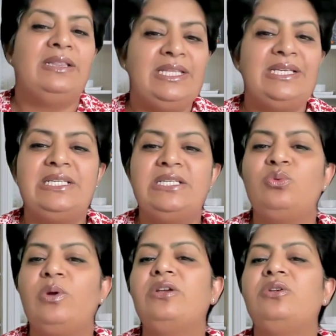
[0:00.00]
This is
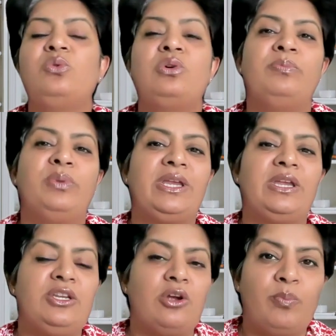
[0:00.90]
where you bring
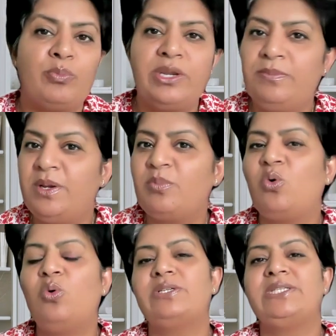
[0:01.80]
in your premium
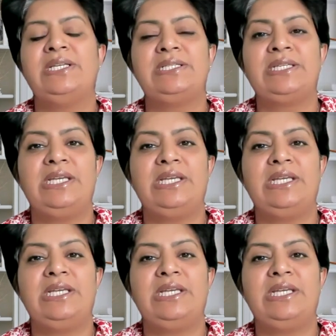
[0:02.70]
courses.